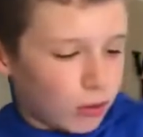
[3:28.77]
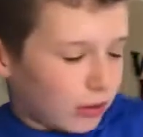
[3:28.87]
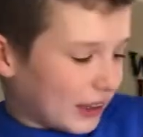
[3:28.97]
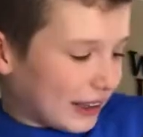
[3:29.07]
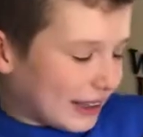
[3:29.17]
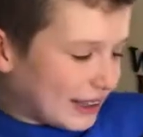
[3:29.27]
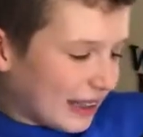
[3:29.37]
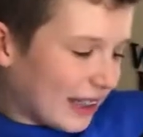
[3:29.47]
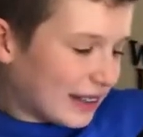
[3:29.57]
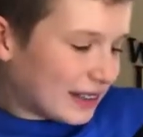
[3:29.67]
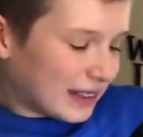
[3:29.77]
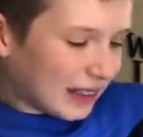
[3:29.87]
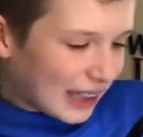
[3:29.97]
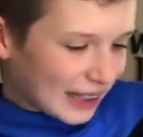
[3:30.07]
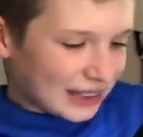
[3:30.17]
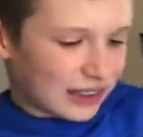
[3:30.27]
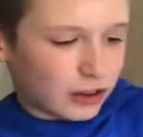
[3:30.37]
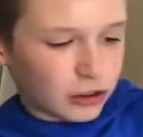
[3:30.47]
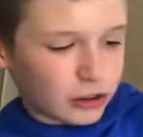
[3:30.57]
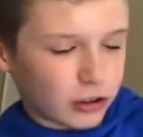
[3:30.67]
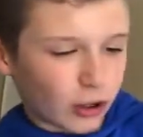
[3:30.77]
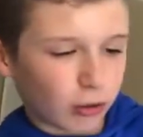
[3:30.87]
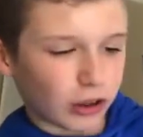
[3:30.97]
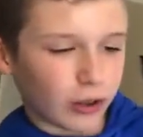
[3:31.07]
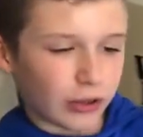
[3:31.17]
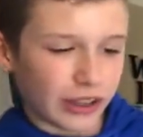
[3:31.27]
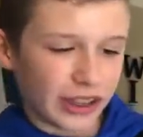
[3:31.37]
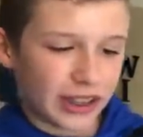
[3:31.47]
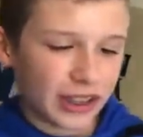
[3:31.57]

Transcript: Like I said, Select is so loaded,